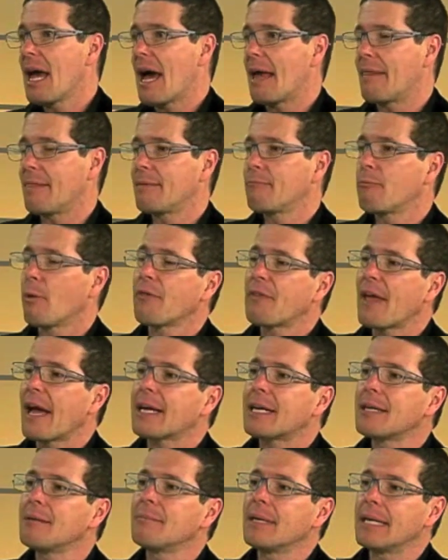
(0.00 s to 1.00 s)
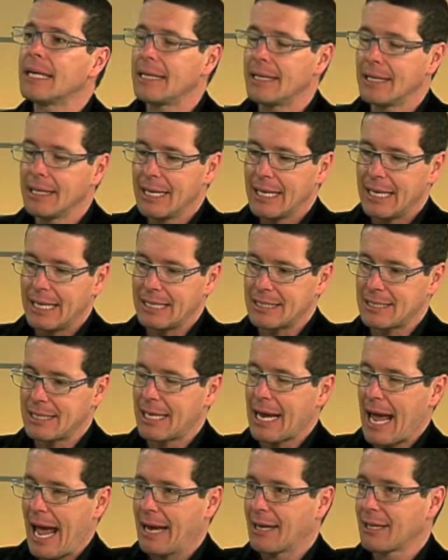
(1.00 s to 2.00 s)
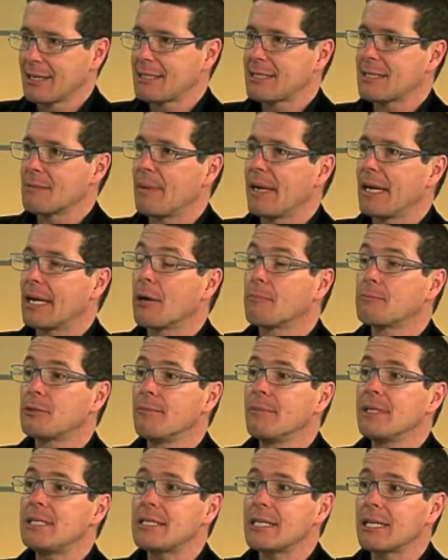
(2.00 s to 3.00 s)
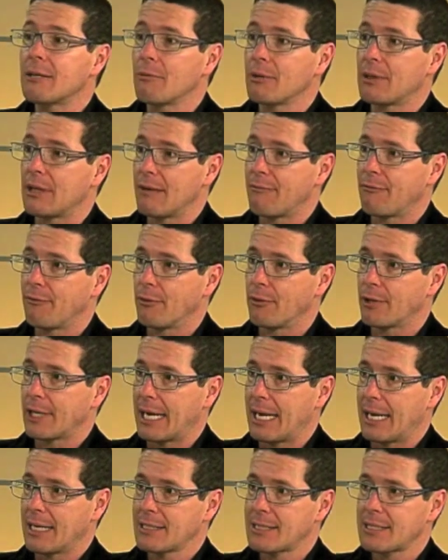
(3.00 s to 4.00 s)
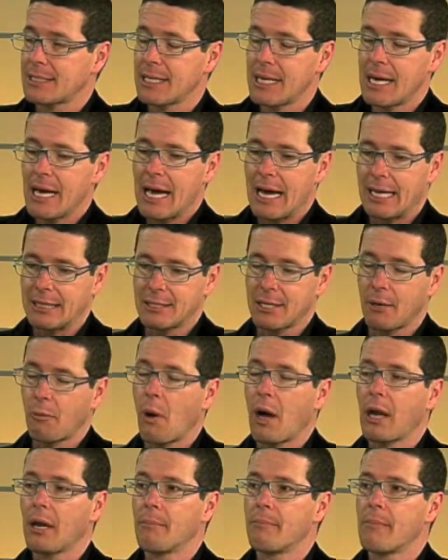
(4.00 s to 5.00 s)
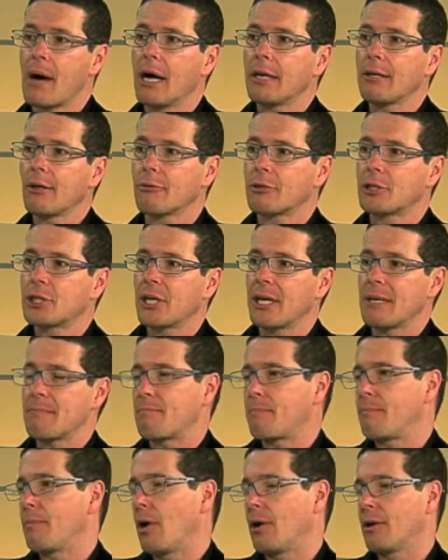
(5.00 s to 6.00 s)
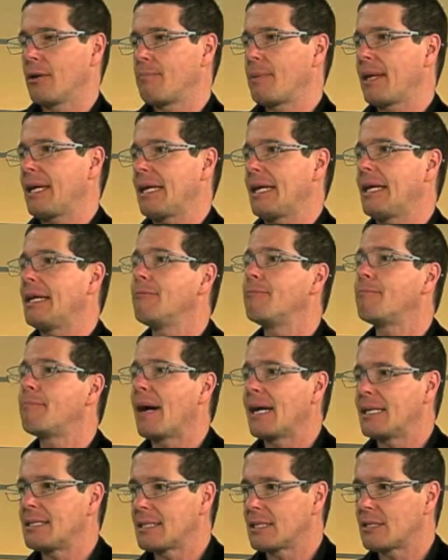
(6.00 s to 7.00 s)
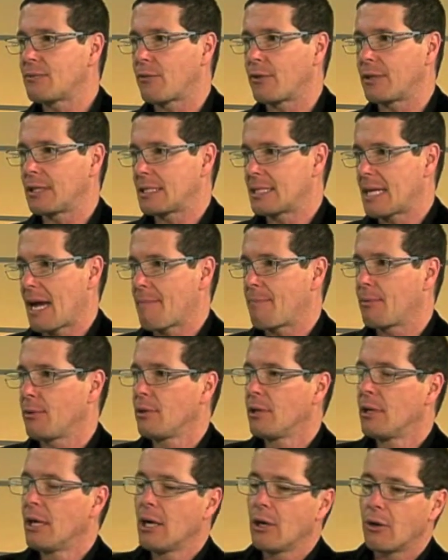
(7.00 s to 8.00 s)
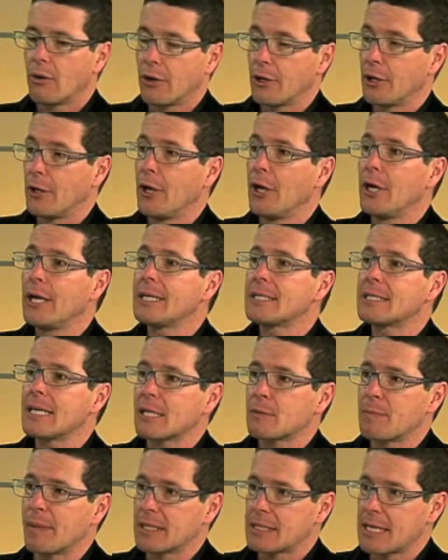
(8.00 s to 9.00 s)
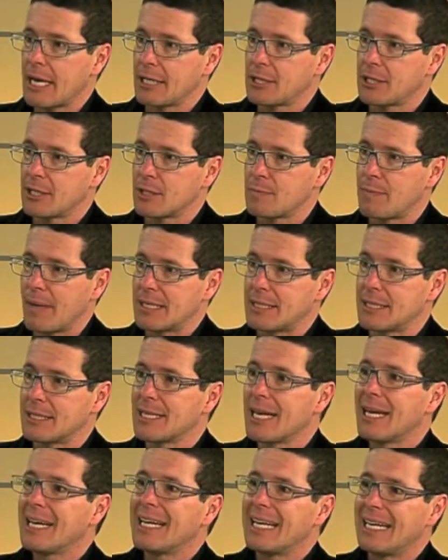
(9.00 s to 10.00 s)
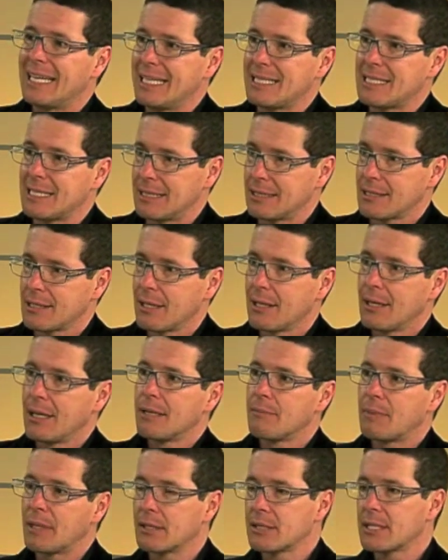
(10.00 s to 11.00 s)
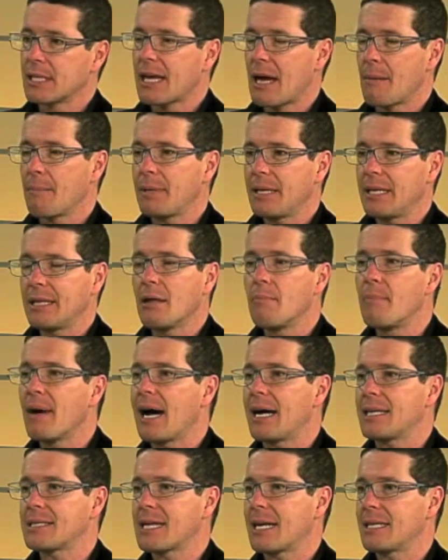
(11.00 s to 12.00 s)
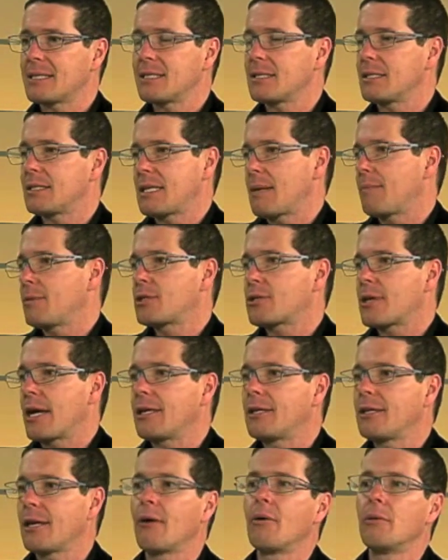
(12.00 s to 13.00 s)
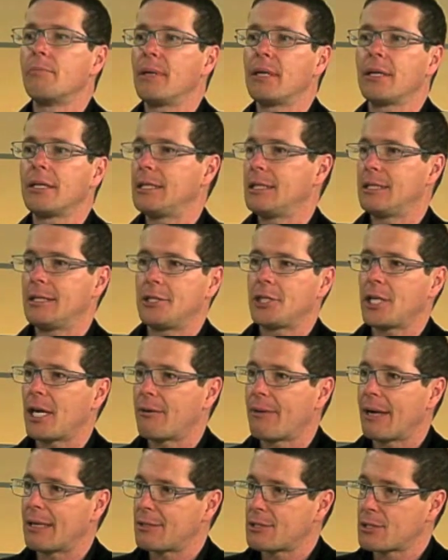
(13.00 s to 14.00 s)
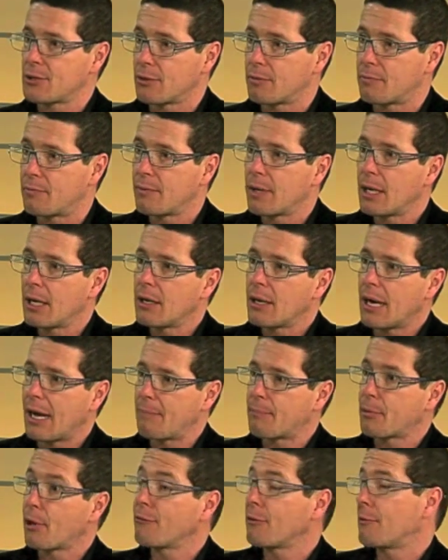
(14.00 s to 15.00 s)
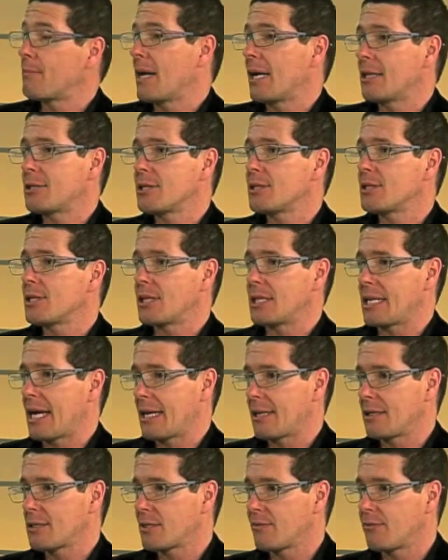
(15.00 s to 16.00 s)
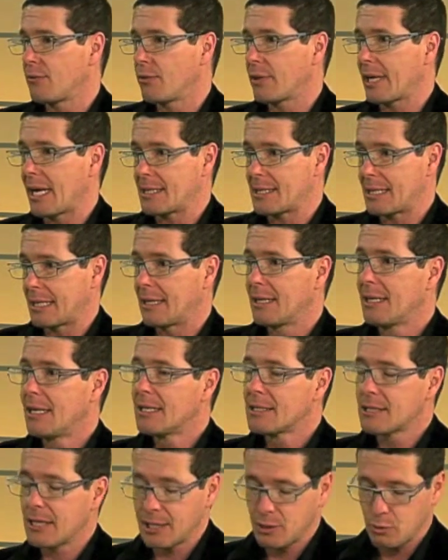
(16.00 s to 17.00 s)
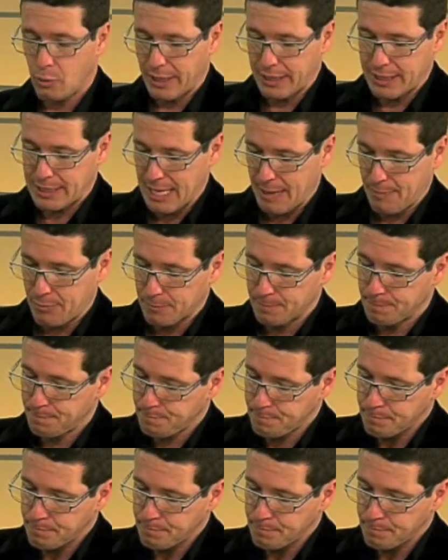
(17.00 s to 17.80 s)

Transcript: And what that can mean is that analysts are being optimistic with their forecasts, and so while it might look cheap on a PE basis, for example, or on an earnings expectations basis, it isn't, because the company in the past has demonstrated no ability to generate the sort of profit margins that the analysts are forecasting. So that's one example.